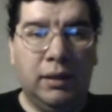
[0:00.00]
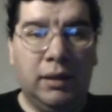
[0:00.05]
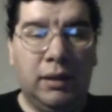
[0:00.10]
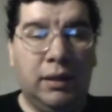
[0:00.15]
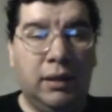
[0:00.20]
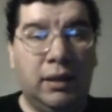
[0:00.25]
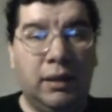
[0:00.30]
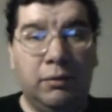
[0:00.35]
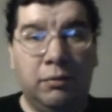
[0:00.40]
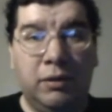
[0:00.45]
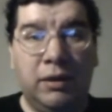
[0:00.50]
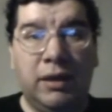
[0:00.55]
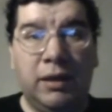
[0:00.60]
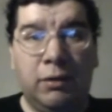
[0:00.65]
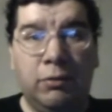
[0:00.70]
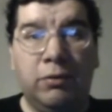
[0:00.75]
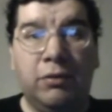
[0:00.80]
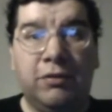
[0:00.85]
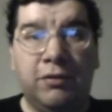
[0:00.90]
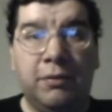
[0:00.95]
And I
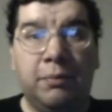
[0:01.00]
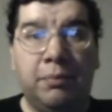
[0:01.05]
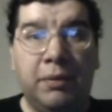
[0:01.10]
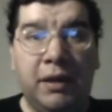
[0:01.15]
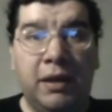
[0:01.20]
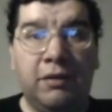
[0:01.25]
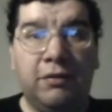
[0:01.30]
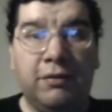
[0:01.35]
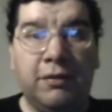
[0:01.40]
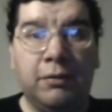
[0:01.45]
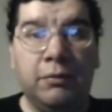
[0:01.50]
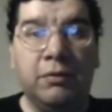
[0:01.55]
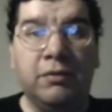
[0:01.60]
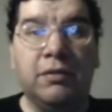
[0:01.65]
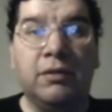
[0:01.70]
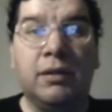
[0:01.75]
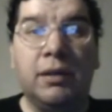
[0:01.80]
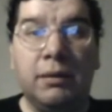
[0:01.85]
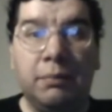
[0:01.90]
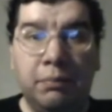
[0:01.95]
kind of wish the pacing
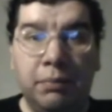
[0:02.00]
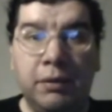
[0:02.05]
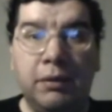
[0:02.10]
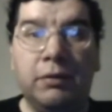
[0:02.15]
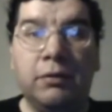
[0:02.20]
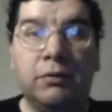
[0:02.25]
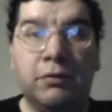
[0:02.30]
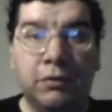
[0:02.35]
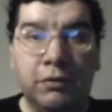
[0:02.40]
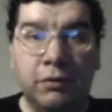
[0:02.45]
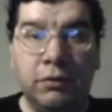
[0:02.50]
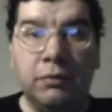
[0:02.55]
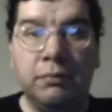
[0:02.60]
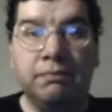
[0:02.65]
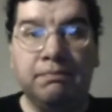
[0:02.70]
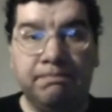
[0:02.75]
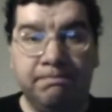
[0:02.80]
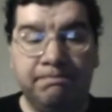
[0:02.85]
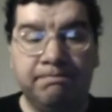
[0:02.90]
was a lot better too.